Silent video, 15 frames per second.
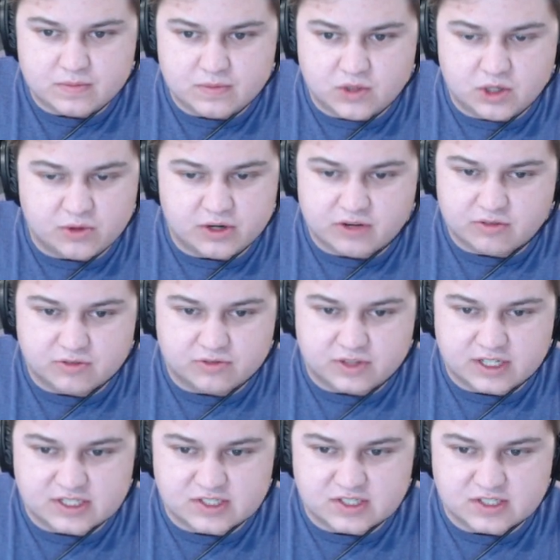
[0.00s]
No one ever
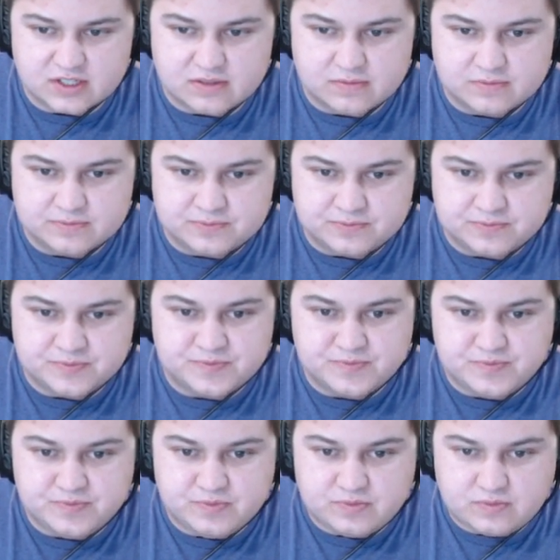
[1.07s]
flexes it.
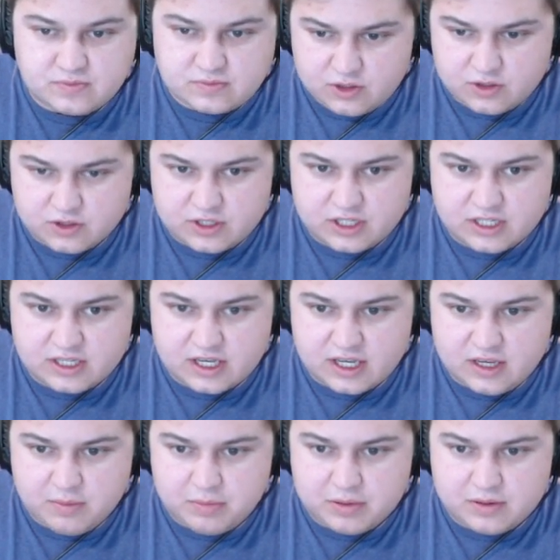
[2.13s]
Cooking
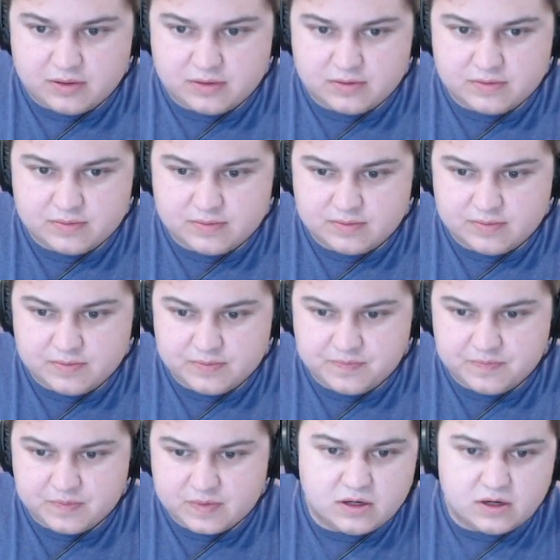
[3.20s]
cape.
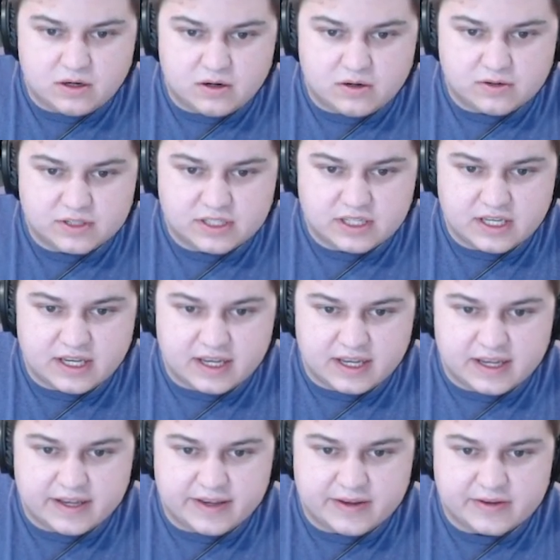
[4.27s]
Oh,
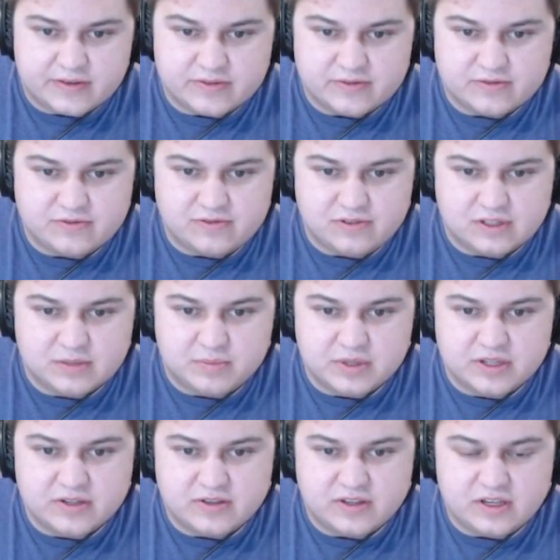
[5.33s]
yeah.
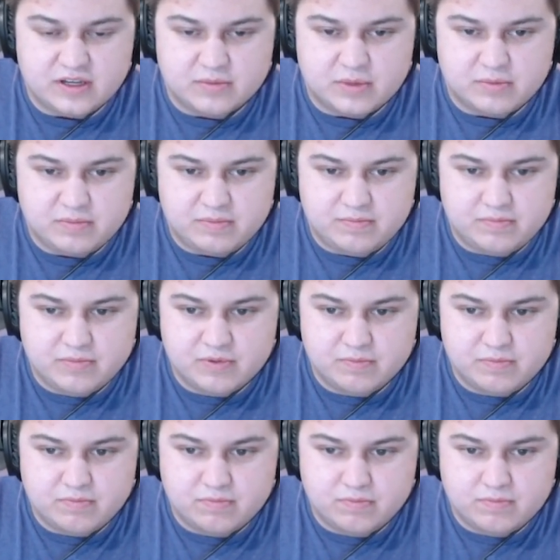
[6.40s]
Flipping the thing in my
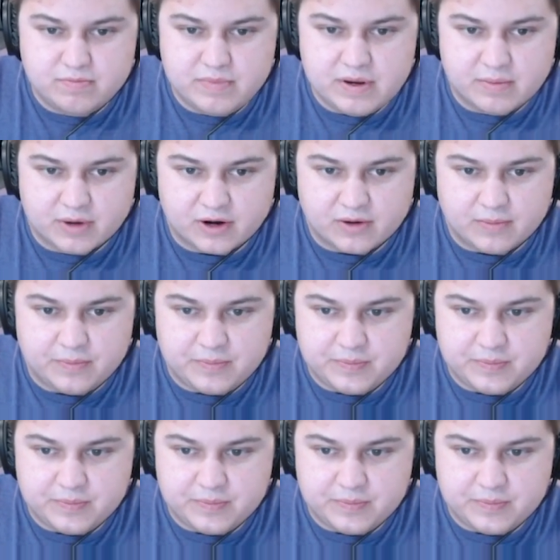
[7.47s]
bimmer.